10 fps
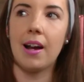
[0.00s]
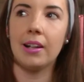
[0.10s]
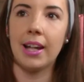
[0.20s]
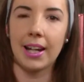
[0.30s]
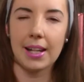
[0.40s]

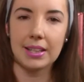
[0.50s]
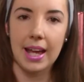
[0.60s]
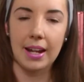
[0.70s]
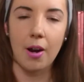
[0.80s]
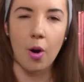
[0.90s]
Like I
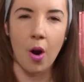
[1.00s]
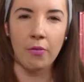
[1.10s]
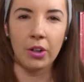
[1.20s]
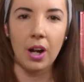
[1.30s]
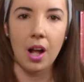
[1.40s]
said,
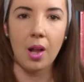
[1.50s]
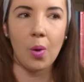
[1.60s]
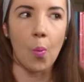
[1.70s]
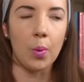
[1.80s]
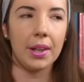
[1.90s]
overall,
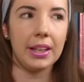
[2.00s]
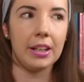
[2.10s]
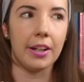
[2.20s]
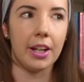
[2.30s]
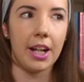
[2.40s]
really
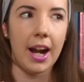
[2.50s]
good.